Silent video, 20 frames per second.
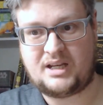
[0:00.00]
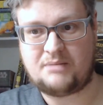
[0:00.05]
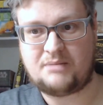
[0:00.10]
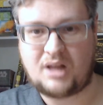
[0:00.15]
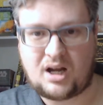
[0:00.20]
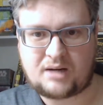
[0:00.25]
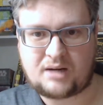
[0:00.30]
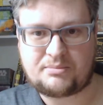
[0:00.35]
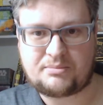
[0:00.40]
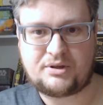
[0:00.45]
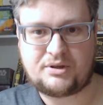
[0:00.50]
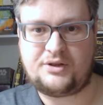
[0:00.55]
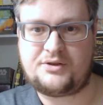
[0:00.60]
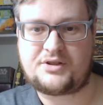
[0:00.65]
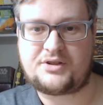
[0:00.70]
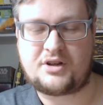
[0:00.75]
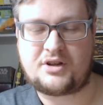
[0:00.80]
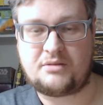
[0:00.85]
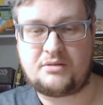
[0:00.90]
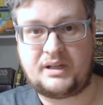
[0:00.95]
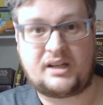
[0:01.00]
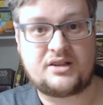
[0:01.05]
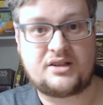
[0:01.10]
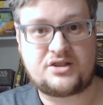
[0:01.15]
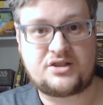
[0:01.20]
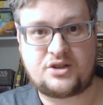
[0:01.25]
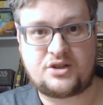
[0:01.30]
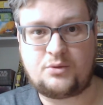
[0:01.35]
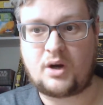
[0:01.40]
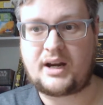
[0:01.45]
be a block producer,
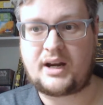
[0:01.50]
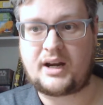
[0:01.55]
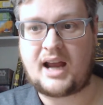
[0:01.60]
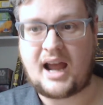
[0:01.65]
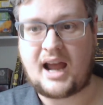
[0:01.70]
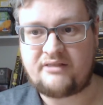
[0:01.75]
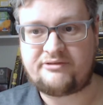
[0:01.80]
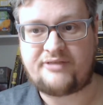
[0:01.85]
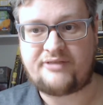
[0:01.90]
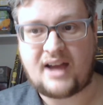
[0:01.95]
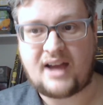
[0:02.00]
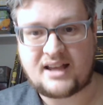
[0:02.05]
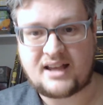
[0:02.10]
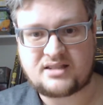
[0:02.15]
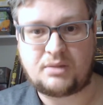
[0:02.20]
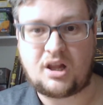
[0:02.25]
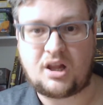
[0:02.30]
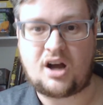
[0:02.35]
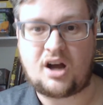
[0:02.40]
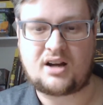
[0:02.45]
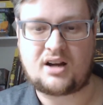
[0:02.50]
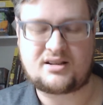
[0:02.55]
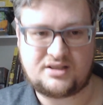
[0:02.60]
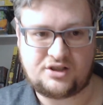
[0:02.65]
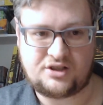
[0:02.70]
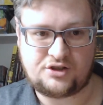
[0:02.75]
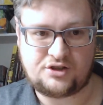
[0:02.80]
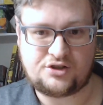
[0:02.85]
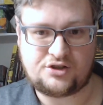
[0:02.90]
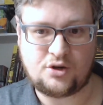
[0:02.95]
because you want to have fast blocks
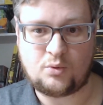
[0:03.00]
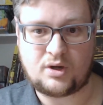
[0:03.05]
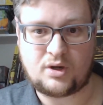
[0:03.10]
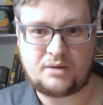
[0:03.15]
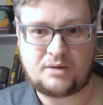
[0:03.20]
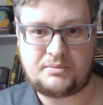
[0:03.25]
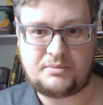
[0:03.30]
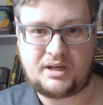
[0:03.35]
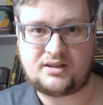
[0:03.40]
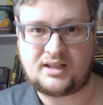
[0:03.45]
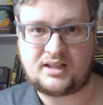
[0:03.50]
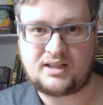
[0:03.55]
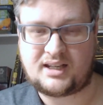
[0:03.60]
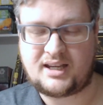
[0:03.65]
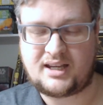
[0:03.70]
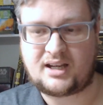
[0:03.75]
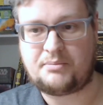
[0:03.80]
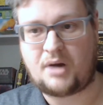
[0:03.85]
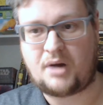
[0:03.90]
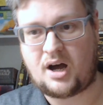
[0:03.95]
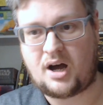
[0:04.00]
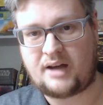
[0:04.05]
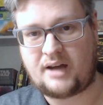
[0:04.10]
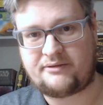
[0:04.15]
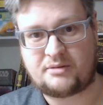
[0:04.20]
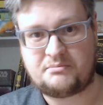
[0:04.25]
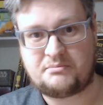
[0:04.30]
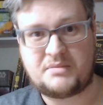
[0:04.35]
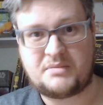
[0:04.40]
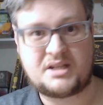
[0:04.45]
and you don't want to be on the
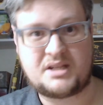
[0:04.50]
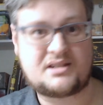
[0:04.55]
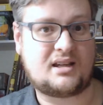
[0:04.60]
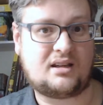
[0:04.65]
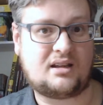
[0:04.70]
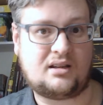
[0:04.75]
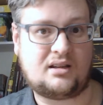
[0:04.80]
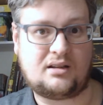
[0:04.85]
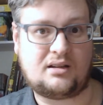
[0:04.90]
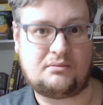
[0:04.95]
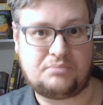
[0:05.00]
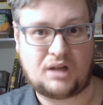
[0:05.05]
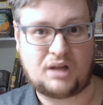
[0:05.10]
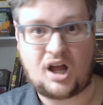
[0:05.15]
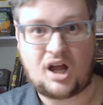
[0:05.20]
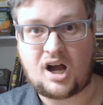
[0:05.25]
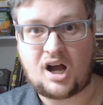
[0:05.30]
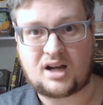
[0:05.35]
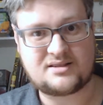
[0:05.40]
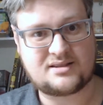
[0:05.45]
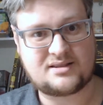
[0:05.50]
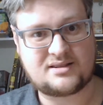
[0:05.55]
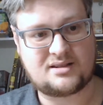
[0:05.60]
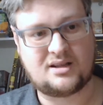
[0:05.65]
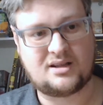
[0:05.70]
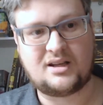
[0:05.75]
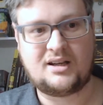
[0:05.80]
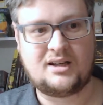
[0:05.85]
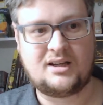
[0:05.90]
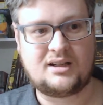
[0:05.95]
kickbot for missing blocks,
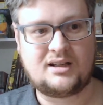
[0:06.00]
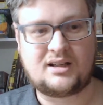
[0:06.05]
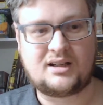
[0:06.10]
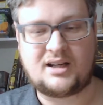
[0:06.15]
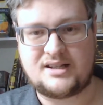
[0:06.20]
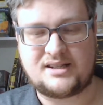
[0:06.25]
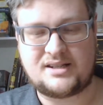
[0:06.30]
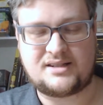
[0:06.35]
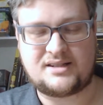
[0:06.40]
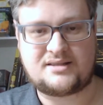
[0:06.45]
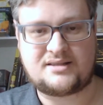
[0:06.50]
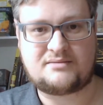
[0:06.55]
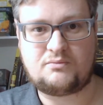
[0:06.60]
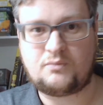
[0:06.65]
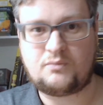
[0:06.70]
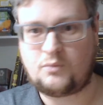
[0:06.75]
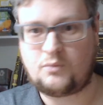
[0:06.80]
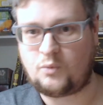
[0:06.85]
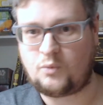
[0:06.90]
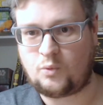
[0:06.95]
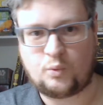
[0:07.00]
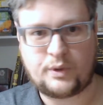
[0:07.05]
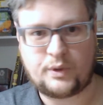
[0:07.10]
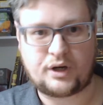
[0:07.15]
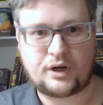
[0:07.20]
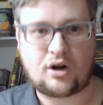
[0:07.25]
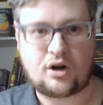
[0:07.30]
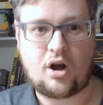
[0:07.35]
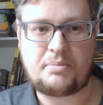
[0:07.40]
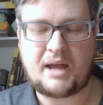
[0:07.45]
because
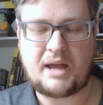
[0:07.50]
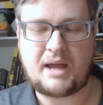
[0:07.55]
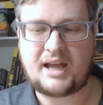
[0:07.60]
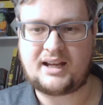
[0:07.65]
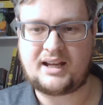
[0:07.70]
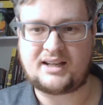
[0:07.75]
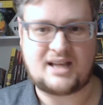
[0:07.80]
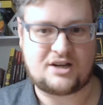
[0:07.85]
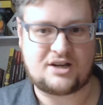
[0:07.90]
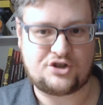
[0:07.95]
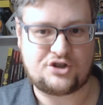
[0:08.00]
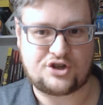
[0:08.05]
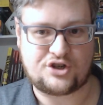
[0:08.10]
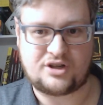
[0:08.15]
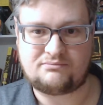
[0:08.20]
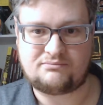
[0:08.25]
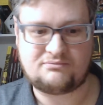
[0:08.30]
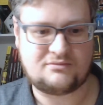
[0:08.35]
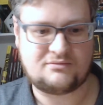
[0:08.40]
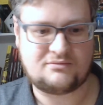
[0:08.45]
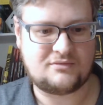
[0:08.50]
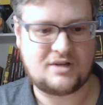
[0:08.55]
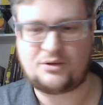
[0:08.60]
we're all paying attention.